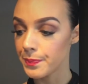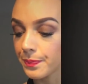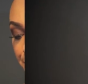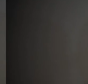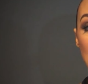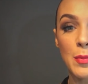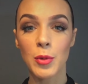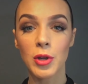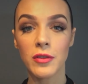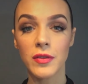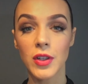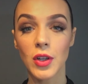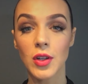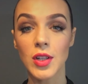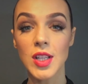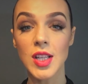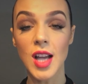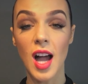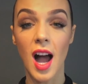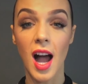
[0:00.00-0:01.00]
Now moving on
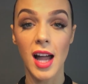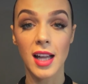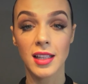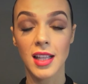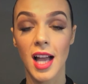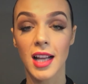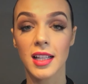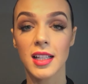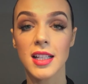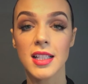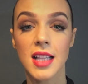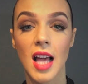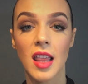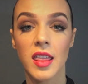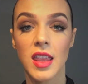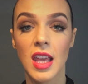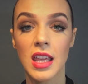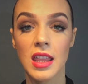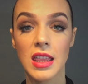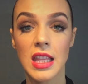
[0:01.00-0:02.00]
to eyeliners, I
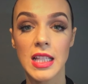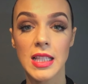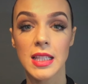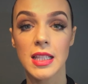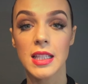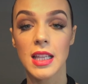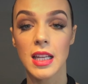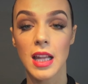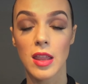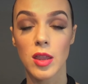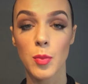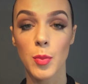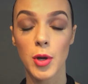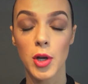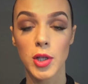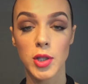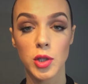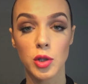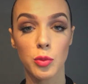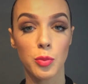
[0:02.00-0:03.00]
think this is another
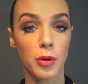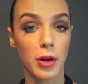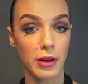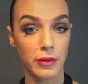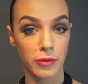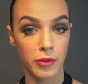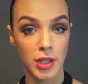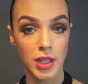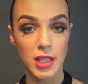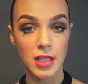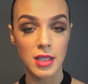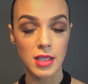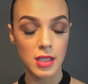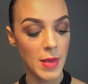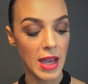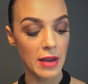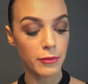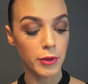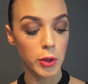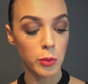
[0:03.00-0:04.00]
personal preference.
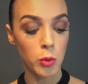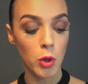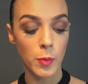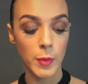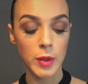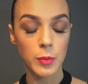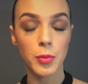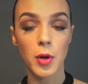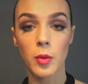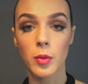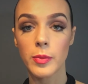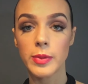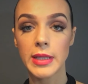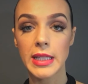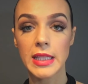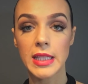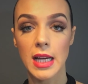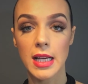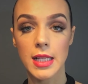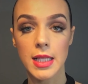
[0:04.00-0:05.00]
Every woman probably
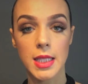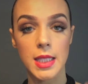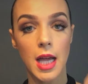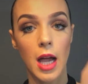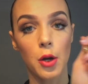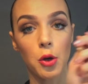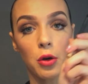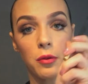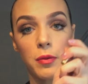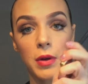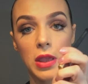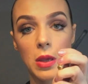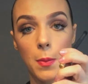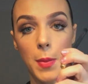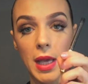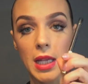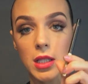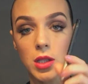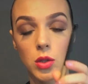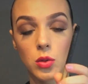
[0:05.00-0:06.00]
does start off with a
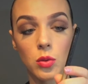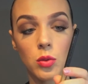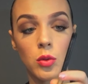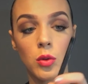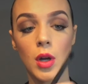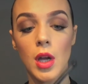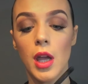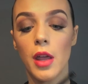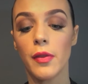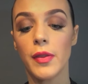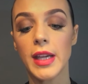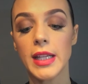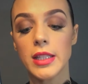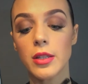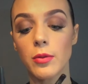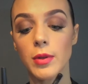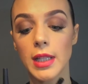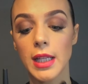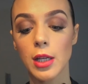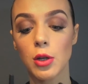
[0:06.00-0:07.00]
pencil. These
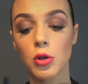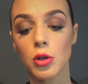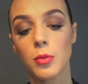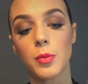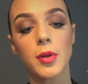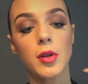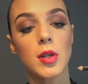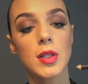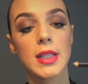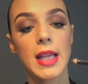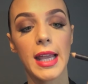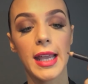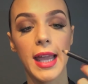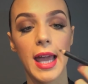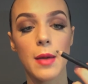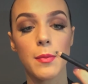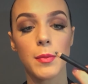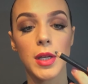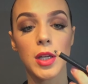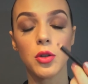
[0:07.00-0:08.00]
are really good because they
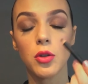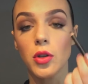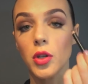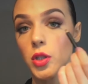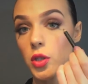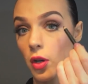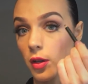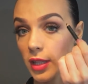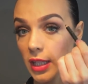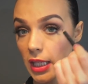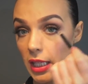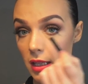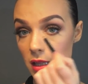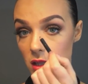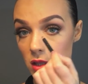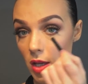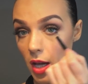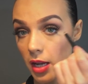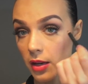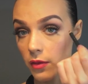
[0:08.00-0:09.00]
can be used on the
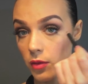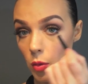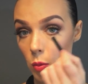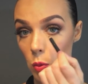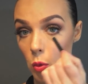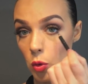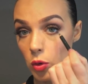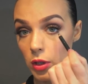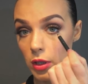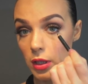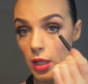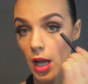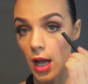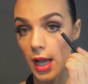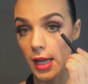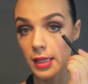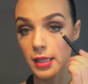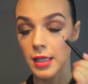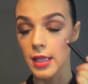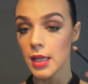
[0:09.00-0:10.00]
inside of the
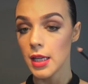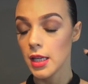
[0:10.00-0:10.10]
waterline,